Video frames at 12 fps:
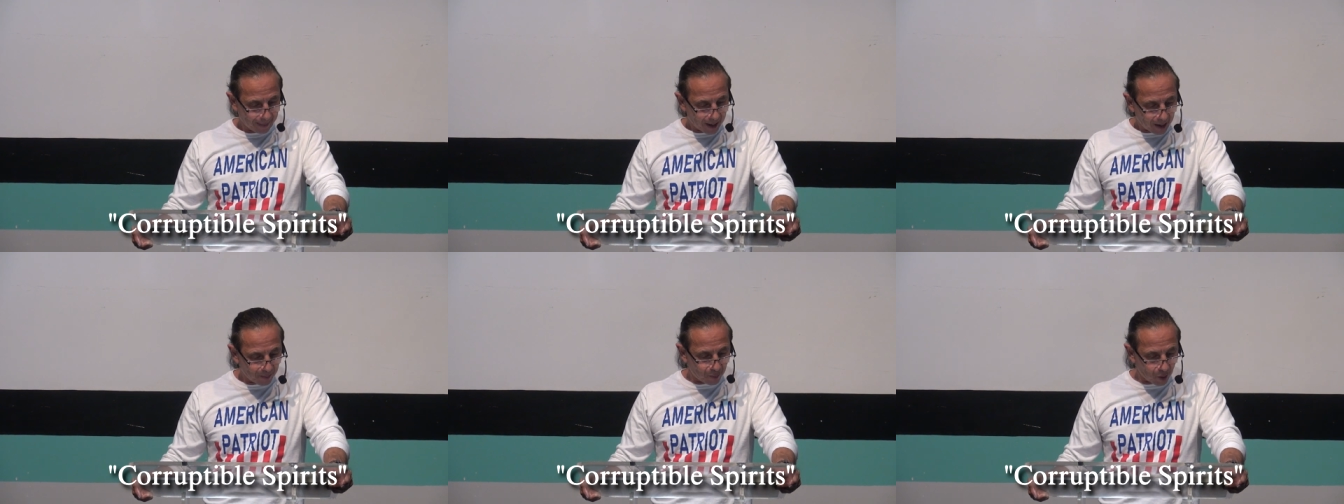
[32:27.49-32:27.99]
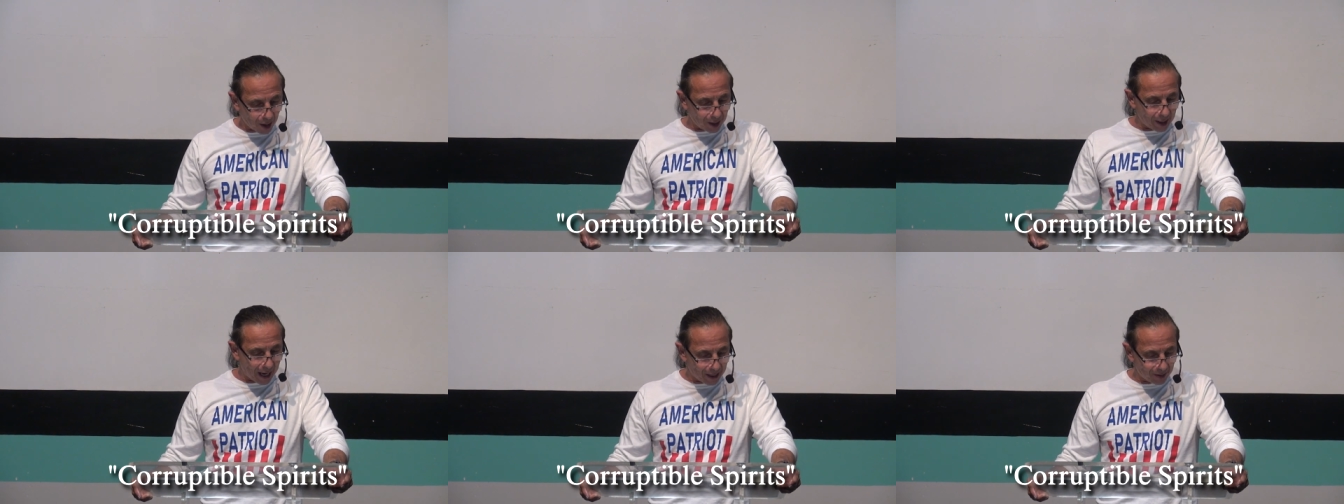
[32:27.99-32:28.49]
and brought
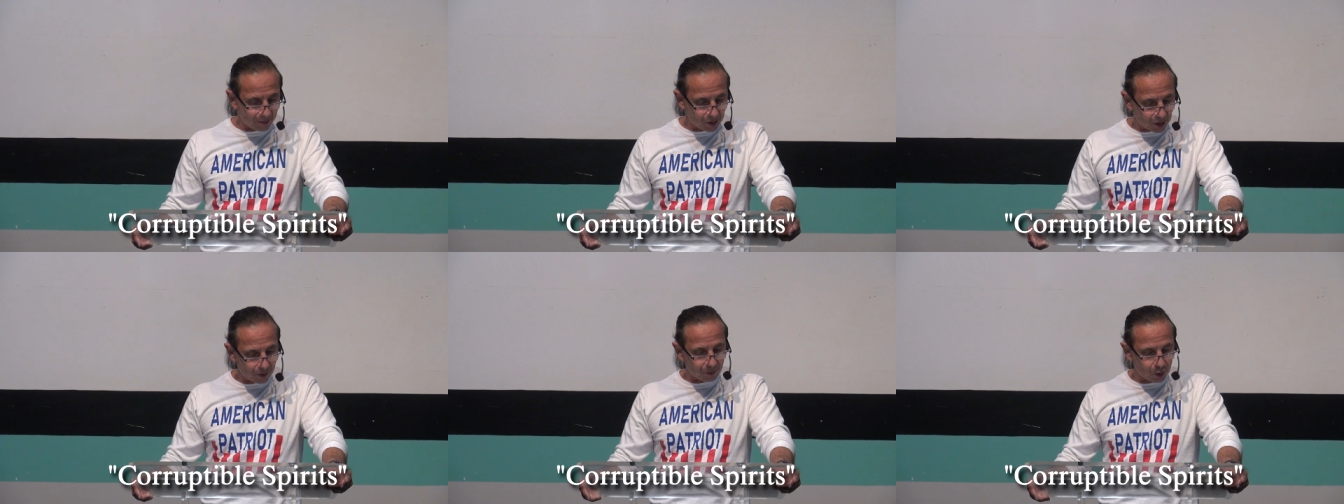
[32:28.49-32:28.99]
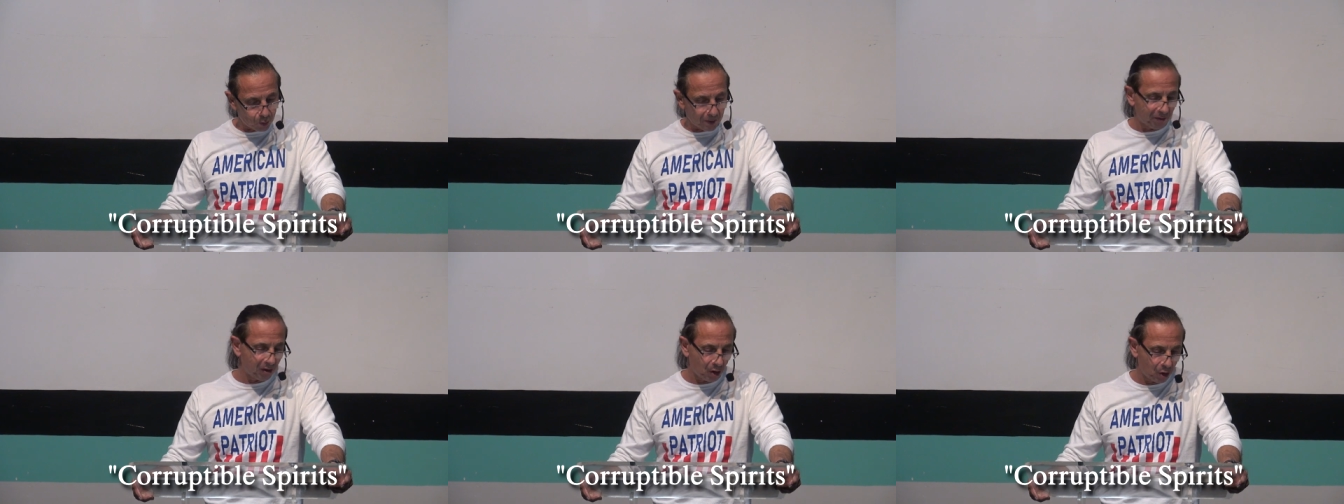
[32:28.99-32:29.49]
on themselves
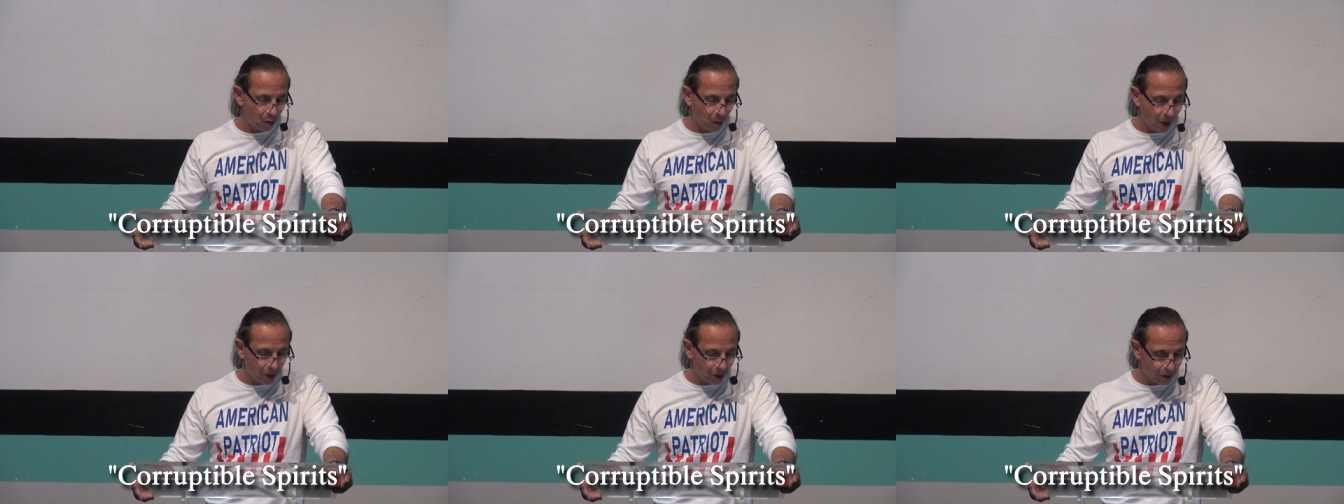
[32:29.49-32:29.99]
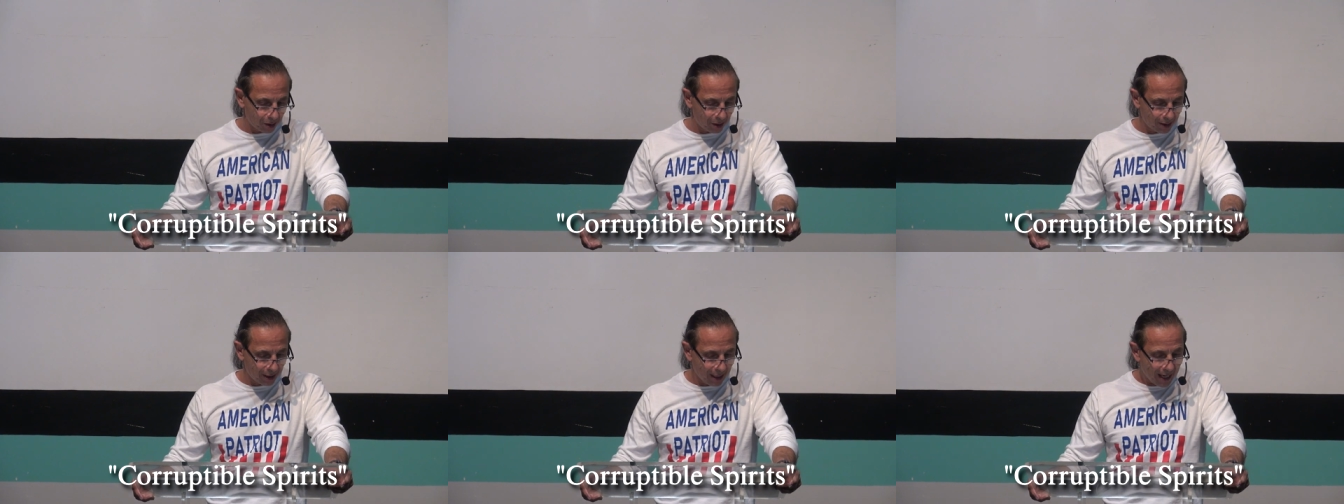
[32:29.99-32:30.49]
swift destruction.
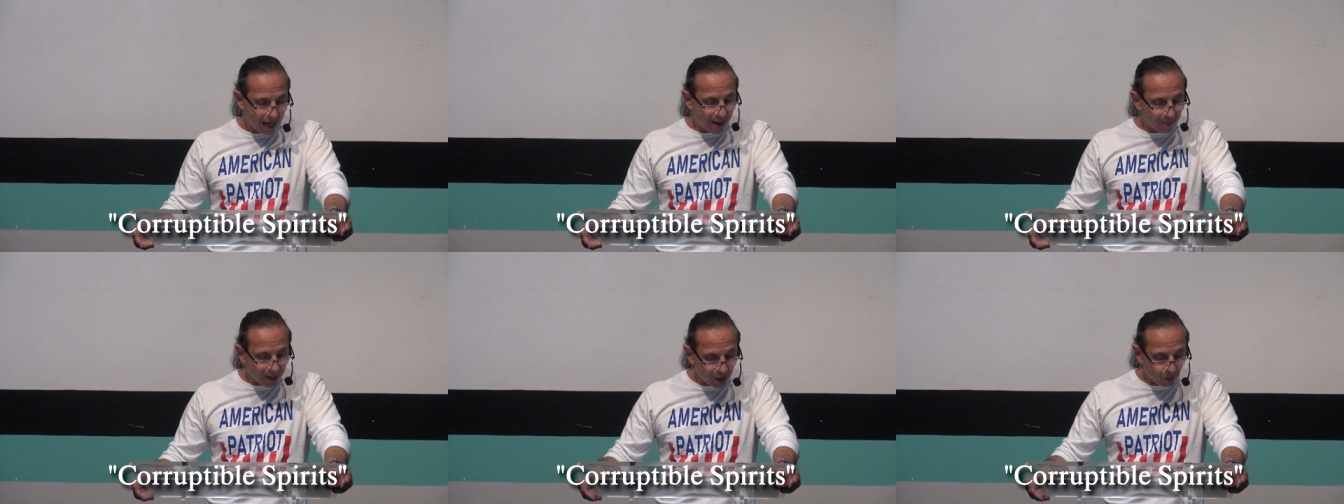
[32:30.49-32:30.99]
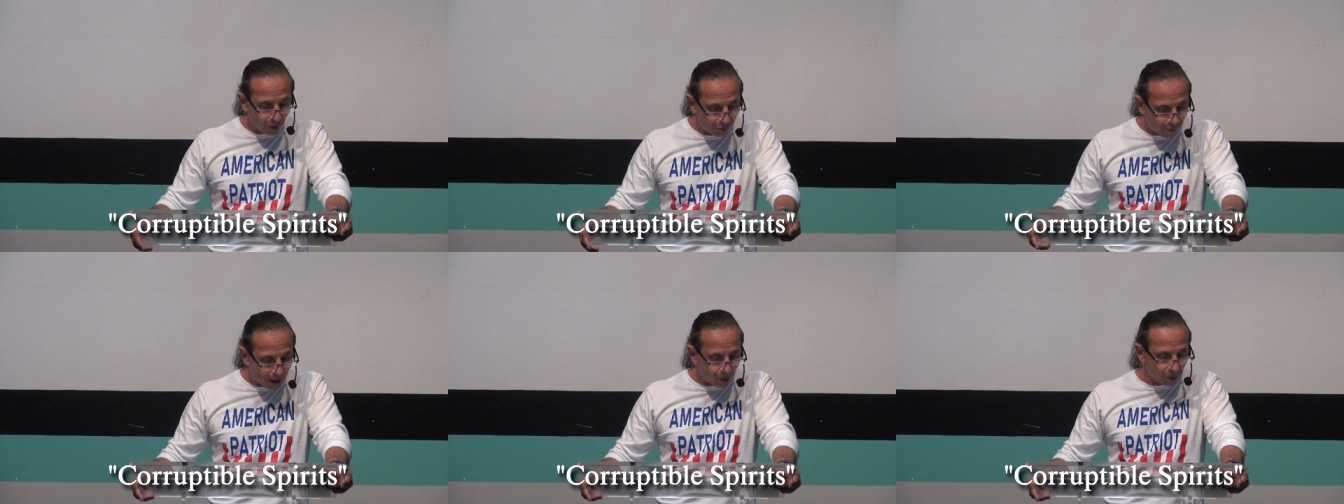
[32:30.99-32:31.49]
And many will
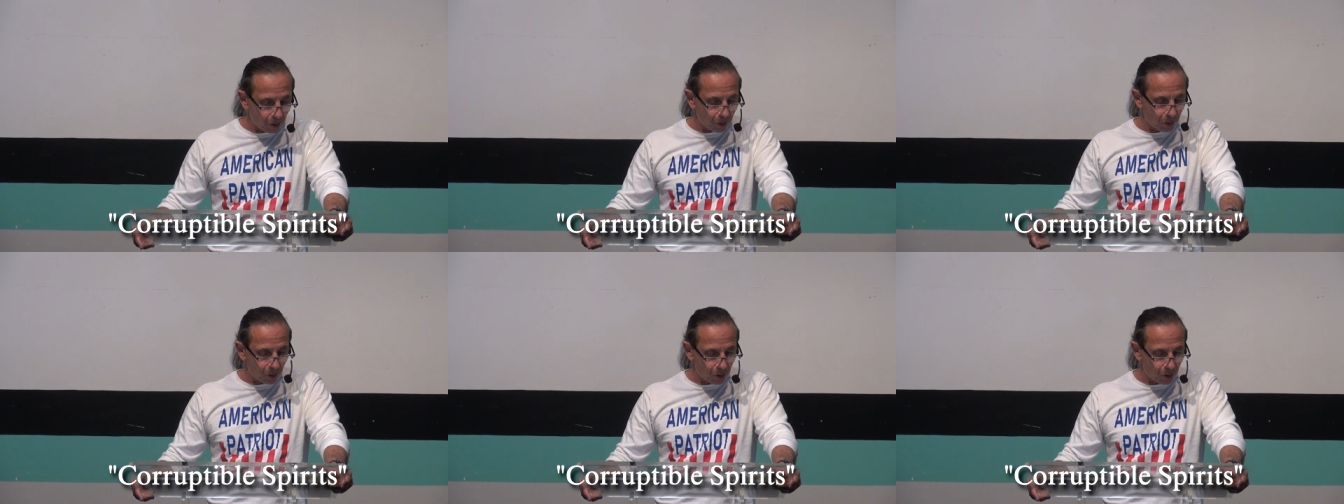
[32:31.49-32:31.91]
follow their